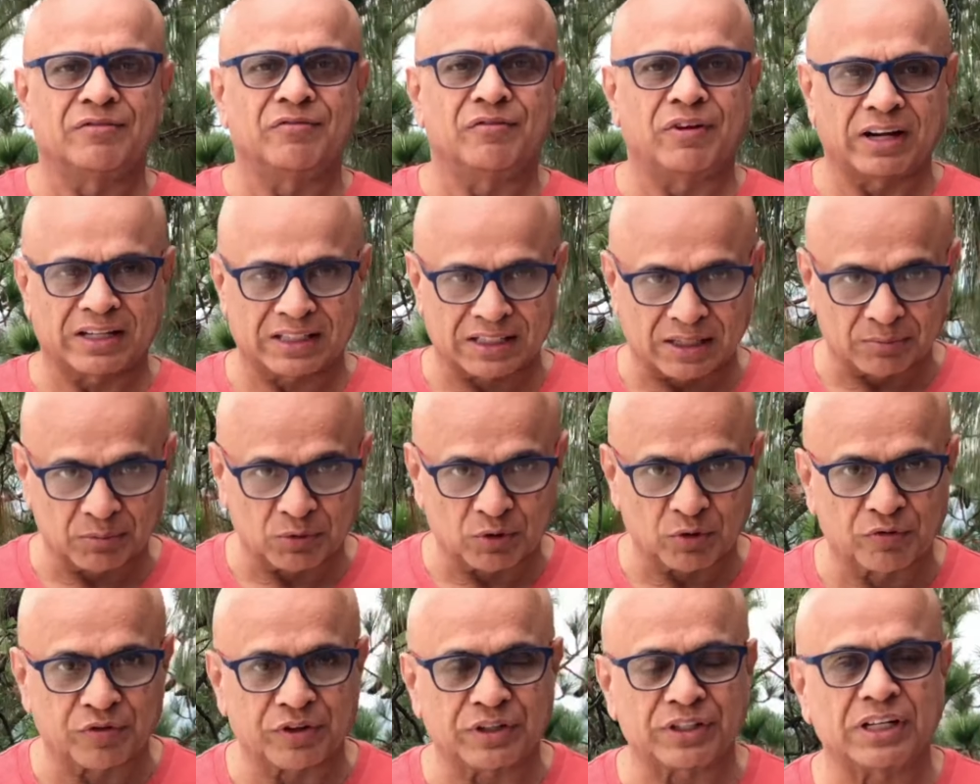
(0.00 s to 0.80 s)
welcome
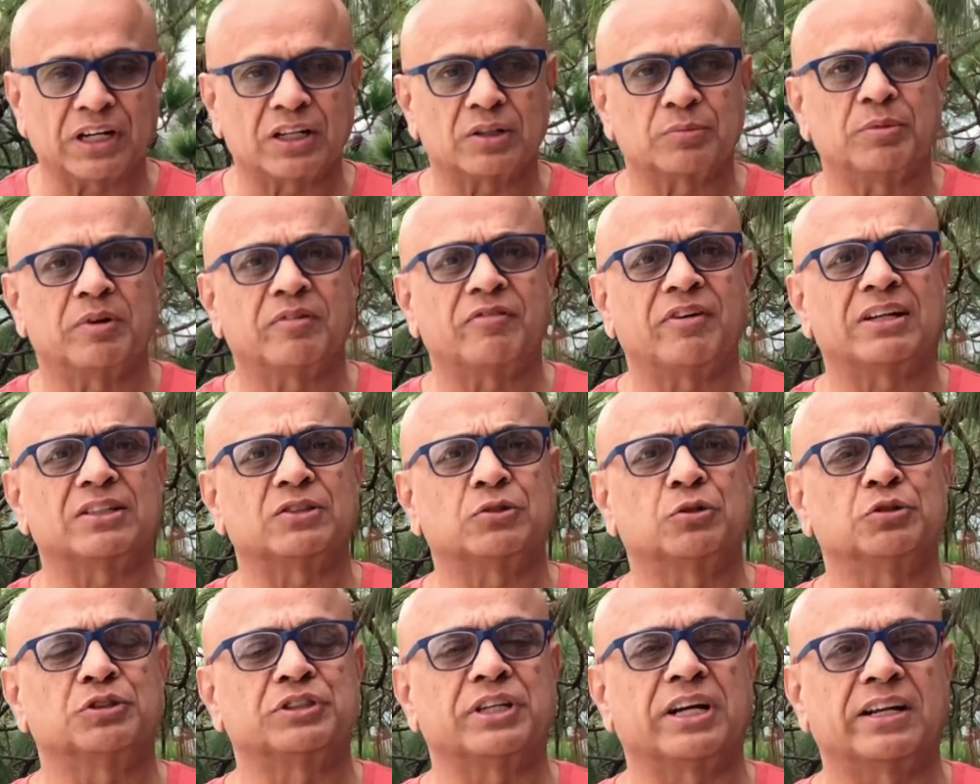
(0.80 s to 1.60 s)
to Fitness Buff H
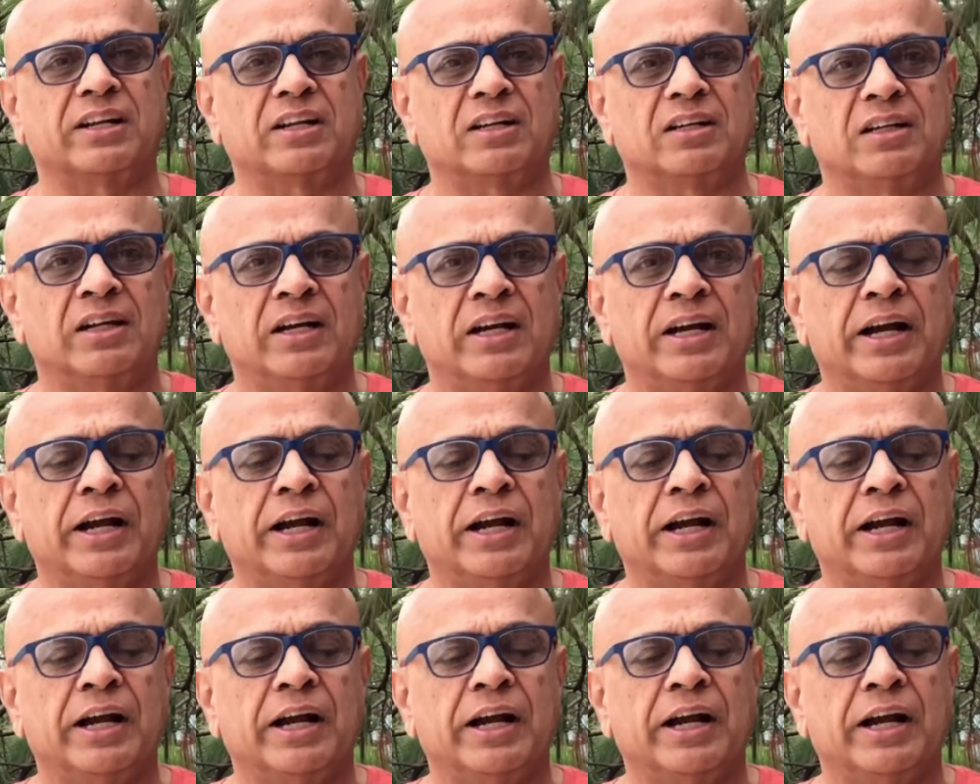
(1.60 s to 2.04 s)
Q channel.